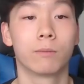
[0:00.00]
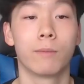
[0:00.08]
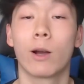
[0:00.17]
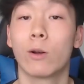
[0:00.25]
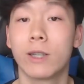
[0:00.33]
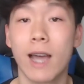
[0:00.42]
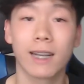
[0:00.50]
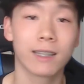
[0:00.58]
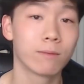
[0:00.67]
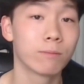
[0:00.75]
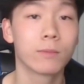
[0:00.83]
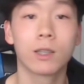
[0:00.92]
Michael
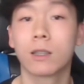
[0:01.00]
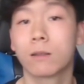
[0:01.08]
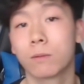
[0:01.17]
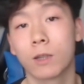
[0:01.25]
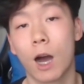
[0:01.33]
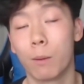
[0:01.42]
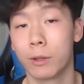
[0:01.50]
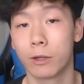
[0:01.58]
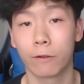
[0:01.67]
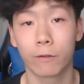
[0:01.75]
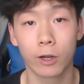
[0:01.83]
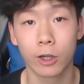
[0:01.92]
Jackson, commonly
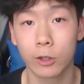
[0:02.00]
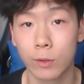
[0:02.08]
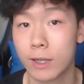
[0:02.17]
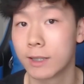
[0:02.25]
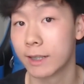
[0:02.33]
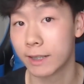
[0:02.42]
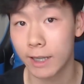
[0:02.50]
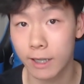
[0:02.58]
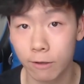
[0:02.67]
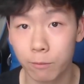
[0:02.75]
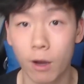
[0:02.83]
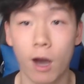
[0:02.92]
referred to as the king
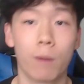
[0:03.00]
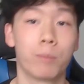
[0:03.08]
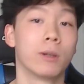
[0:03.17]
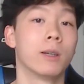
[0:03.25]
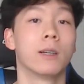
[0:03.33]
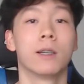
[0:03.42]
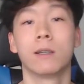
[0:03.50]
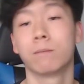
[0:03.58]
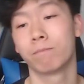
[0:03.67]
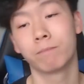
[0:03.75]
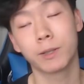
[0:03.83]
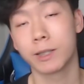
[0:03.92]
of pop,
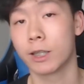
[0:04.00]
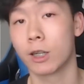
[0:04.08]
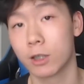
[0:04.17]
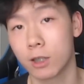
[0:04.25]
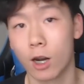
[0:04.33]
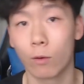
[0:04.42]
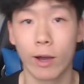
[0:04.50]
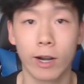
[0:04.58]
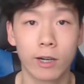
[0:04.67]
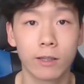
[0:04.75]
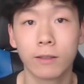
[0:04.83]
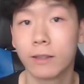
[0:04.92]

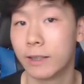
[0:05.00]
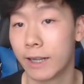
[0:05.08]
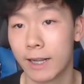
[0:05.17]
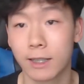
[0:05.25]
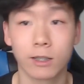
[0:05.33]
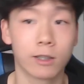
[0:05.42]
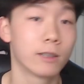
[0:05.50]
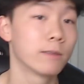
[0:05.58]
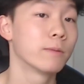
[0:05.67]
singer-songwriter, dancer,